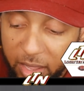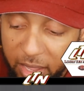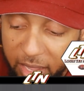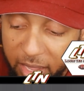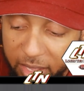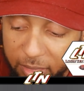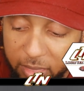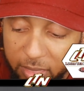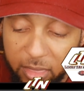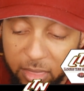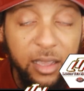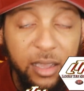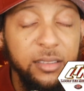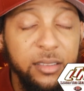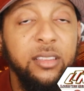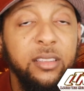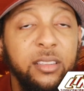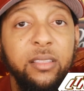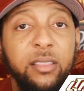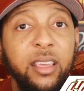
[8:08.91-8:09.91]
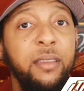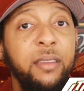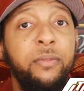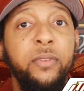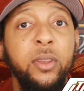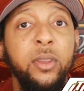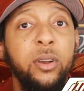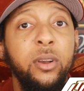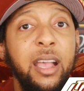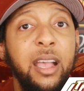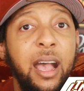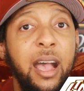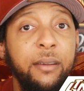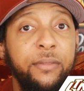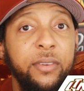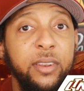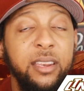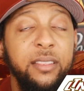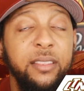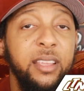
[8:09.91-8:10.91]
And thus, they feel
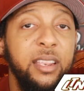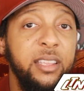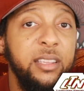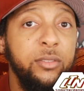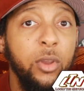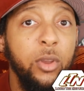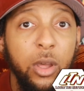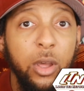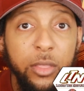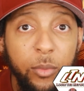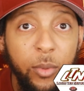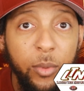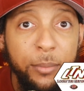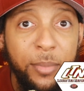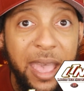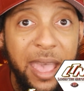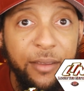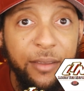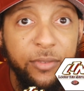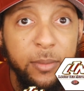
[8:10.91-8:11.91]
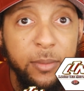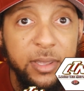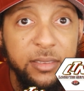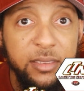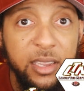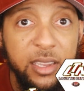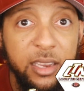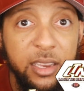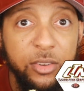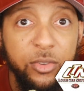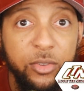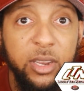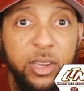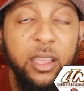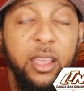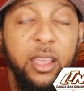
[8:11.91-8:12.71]
confident that he's all the way back from this injury.